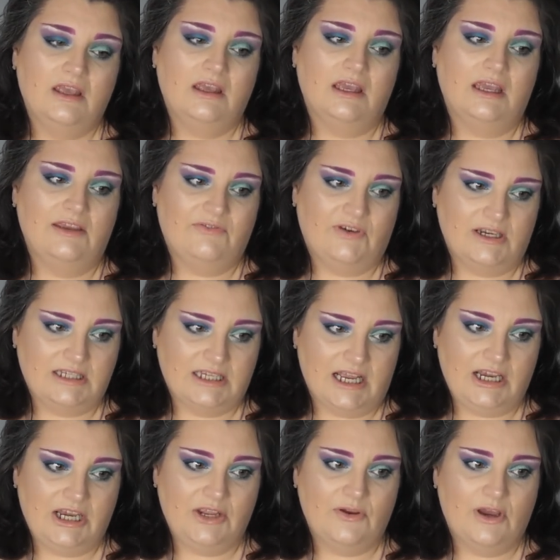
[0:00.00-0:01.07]
if I tell
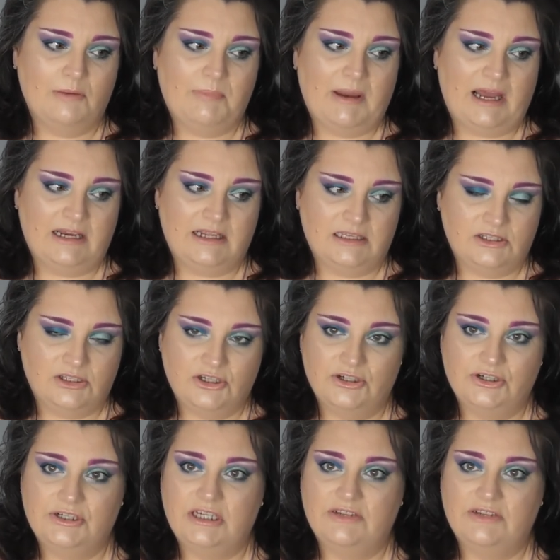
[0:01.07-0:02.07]
you a palette is good,